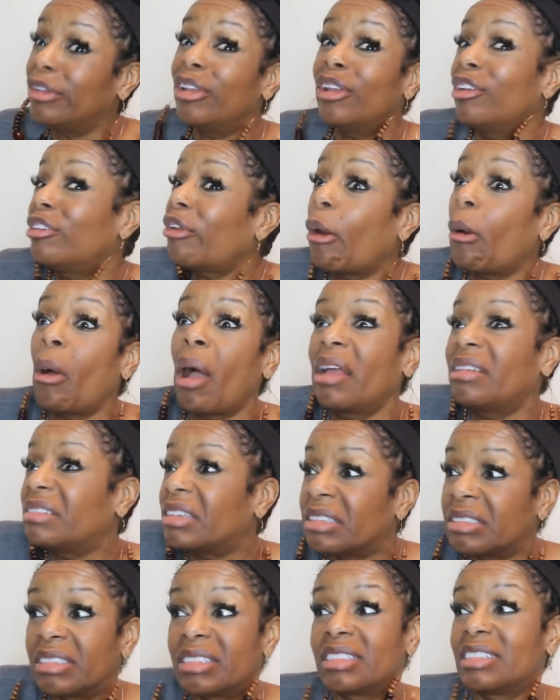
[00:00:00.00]
You know, I
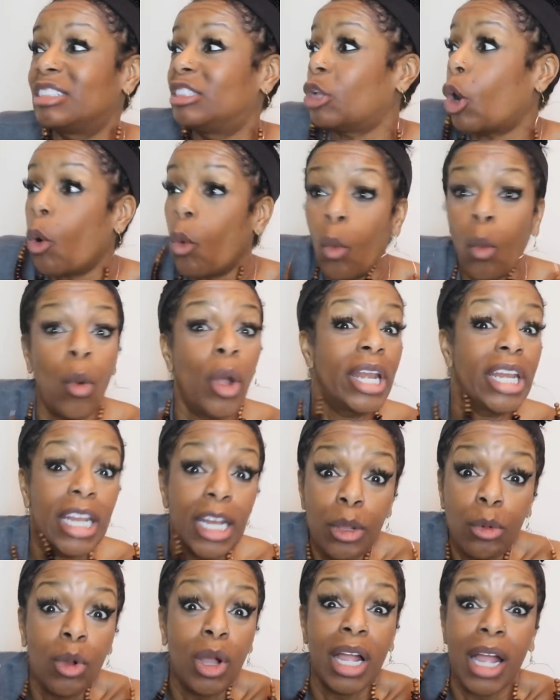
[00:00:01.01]
just don't want
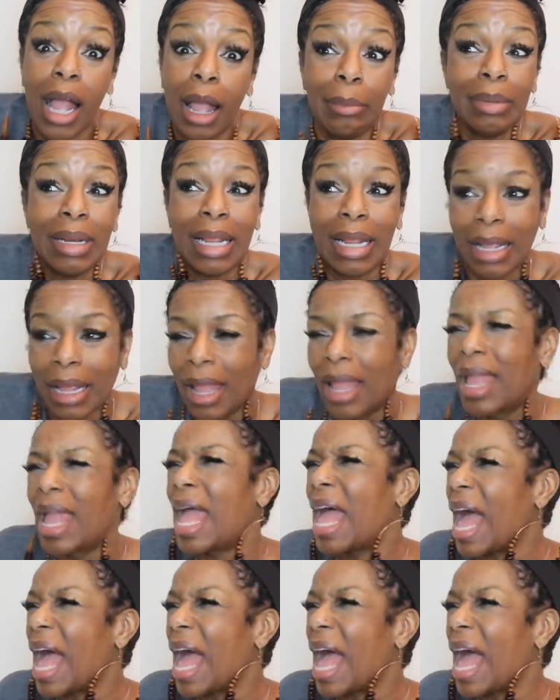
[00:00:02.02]
anyone coming here.